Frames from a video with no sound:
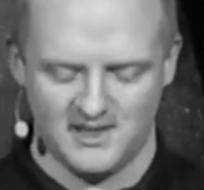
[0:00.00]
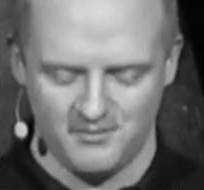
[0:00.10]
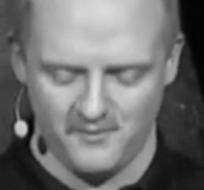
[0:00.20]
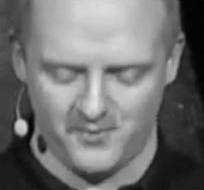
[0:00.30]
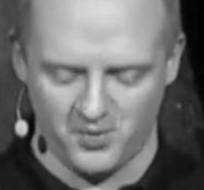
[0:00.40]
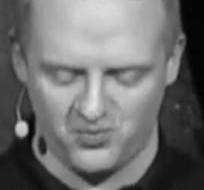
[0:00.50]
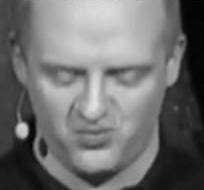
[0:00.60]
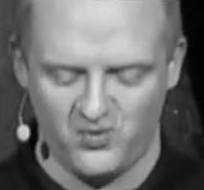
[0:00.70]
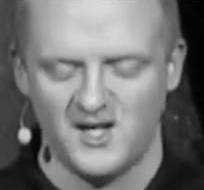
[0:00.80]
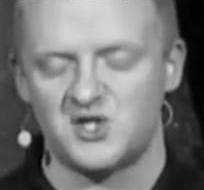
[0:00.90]
some of the
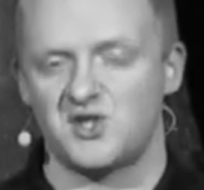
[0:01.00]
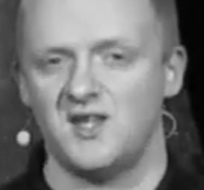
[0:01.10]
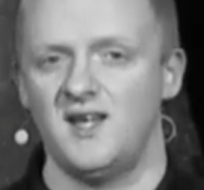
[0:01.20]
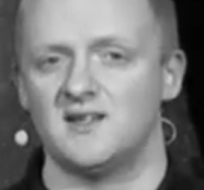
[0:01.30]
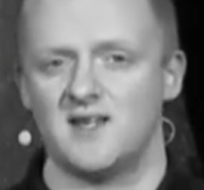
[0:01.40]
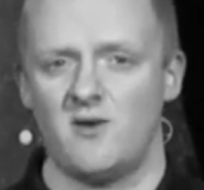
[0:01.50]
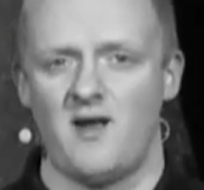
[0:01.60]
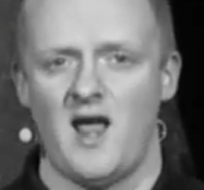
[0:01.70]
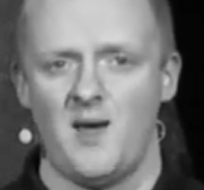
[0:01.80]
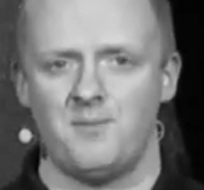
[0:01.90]
rich things that are
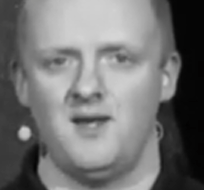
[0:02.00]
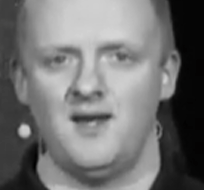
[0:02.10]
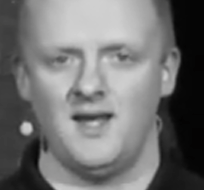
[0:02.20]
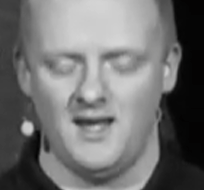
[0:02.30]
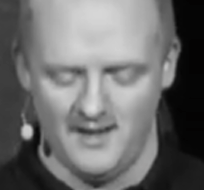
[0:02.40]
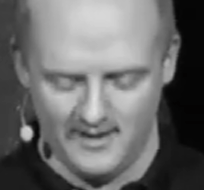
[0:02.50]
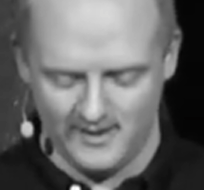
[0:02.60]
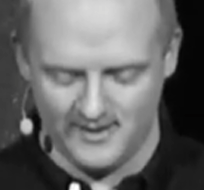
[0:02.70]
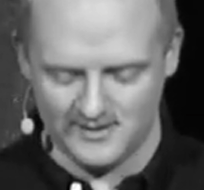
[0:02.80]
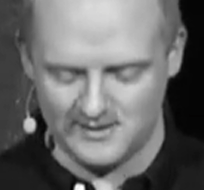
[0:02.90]
happening
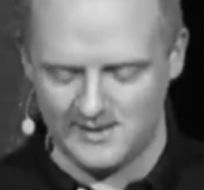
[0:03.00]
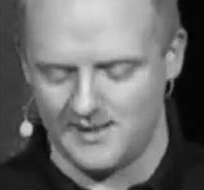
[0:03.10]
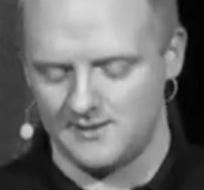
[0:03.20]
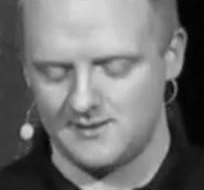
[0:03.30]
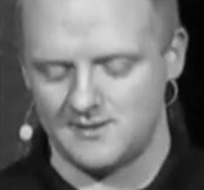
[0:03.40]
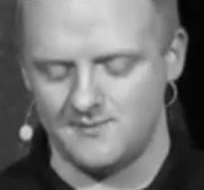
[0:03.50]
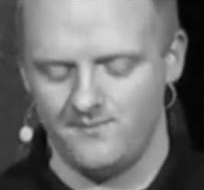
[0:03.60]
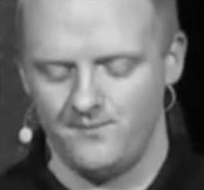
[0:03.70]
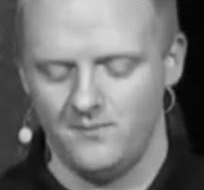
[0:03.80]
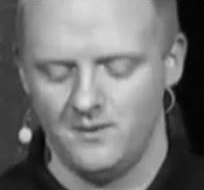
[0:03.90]
in this text.
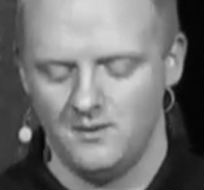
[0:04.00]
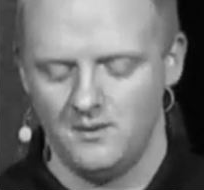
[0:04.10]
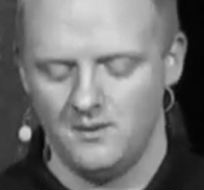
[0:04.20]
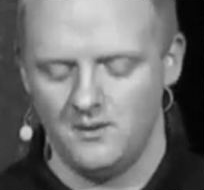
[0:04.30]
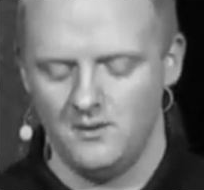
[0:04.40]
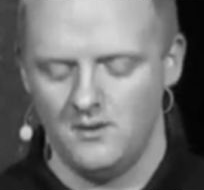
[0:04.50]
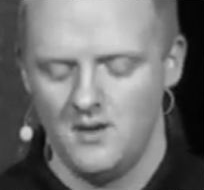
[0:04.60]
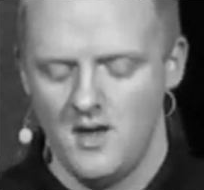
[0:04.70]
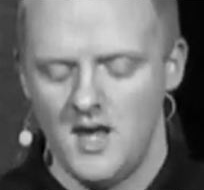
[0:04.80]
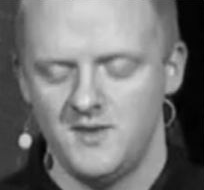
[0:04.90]

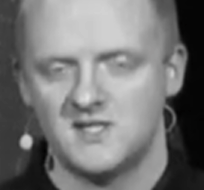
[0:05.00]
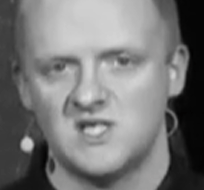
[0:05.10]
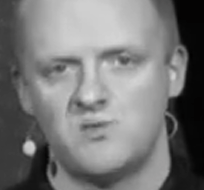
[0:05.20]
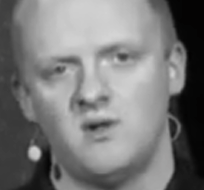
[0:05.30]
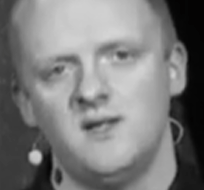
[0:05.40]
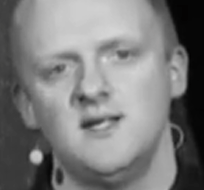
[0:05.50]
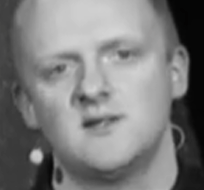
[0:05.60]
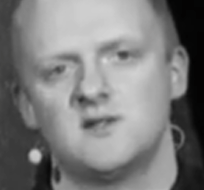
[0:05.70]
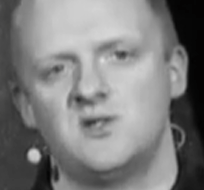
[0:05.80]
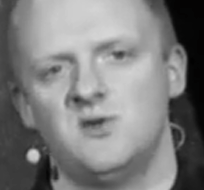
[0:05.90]
And this is what leads
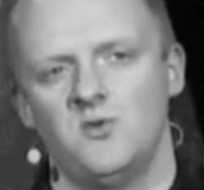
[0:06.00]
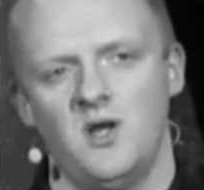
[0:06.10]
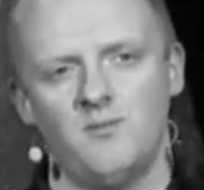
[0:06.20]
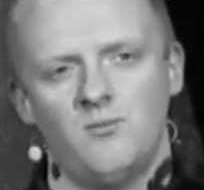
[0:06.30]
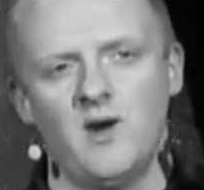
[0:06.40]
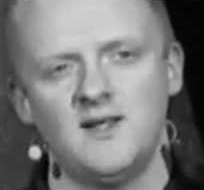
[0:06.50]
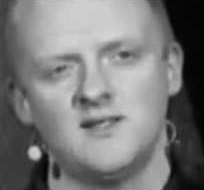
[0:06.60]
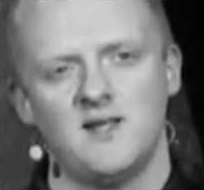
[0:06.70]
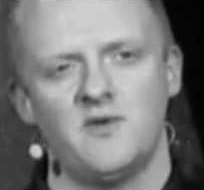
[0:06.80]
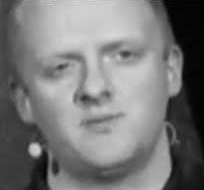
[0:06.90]
us to, and write
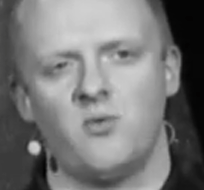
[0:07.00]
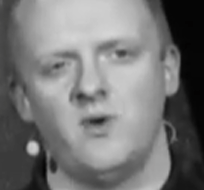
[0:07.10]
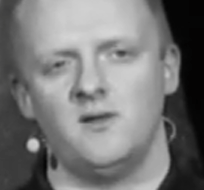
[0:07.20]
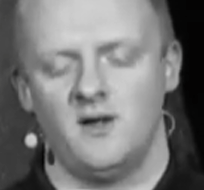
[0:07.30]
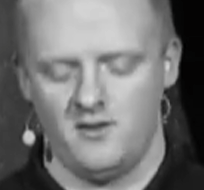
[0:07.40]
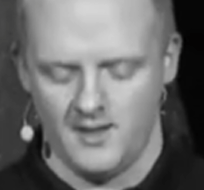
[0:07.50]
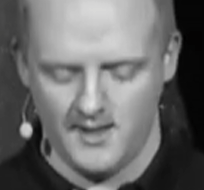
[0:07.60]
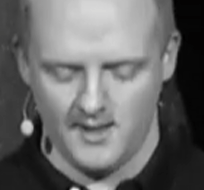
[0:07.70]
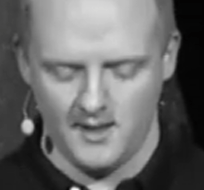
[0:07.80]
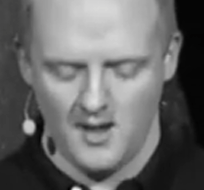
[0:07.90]
this down as point letter
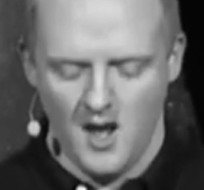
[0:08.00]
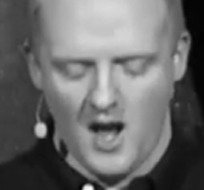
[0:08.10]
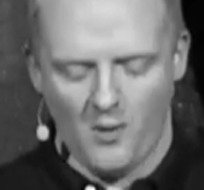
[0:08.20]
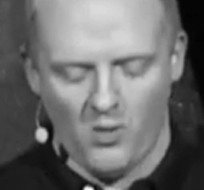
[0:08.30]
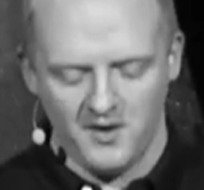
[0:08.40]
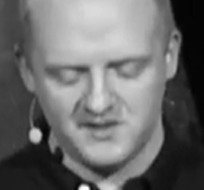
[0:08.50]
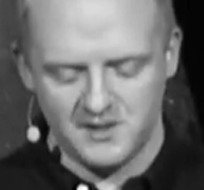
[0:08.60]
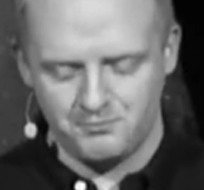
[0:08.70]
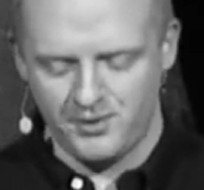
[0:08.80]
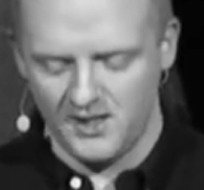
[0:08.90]
A. I want us
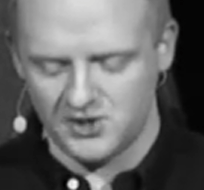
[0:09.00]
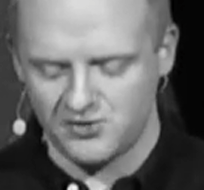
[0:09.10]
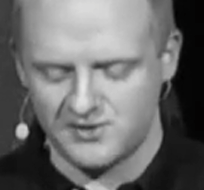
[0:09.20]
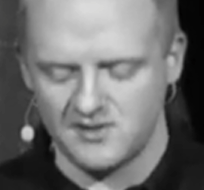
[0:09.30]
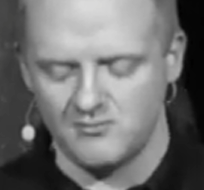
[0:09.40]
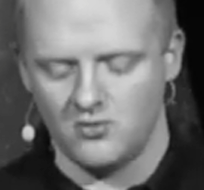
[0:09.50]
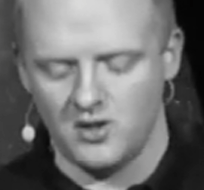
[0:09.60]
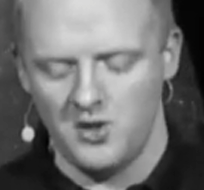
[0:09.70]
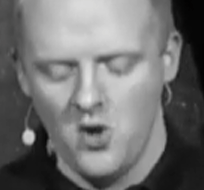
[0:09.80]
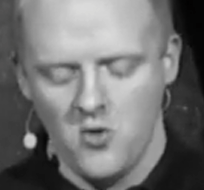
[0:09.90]
to picture
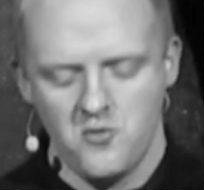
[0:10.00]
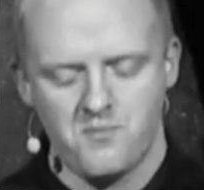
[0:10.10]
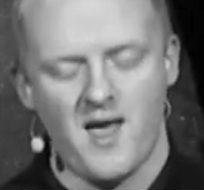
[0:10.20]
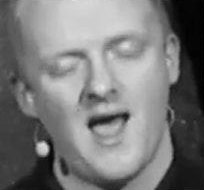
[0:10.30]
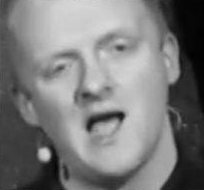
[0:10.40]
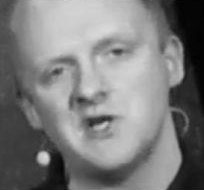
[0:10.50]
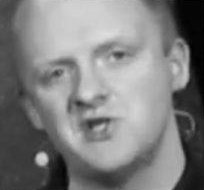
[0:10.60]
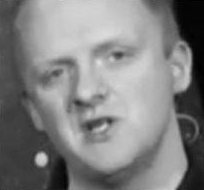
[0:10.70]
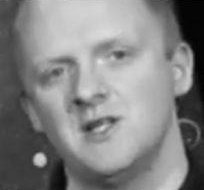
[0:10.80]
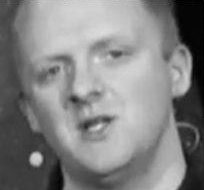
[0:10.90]
someone who
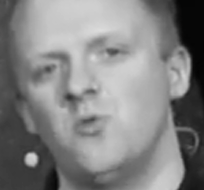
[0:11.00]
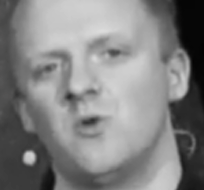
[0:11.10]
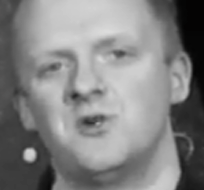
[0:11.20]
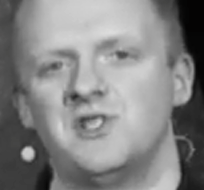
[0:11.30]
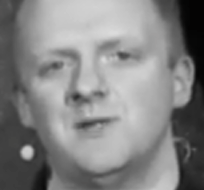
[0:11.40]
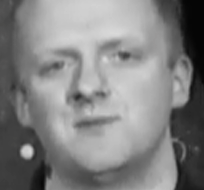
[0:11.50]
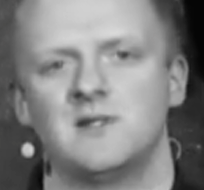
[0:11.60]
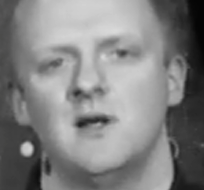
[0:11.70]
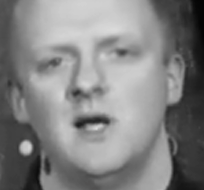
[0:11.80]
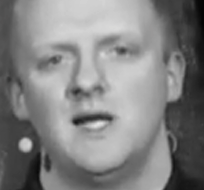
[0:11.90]
passionately
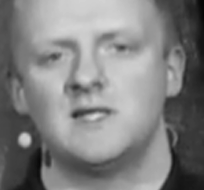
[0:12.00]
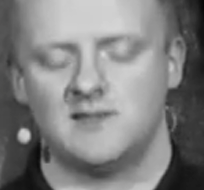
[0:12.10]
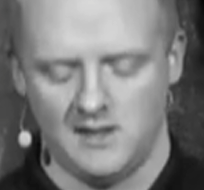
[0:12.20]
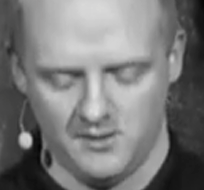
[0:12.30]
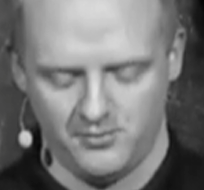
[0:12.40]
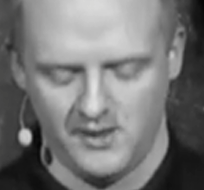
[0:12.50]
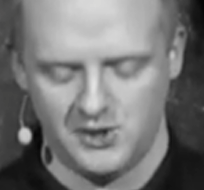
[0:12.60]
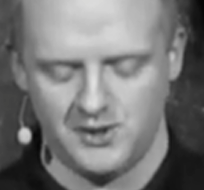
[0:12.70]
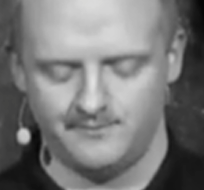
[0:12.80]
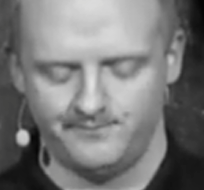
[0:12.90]
worships in
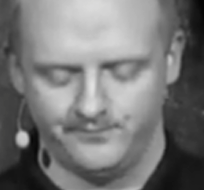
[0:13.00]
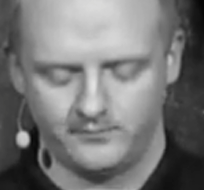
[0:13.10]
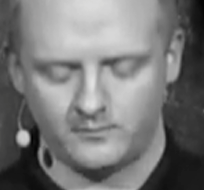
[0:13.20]
celebration.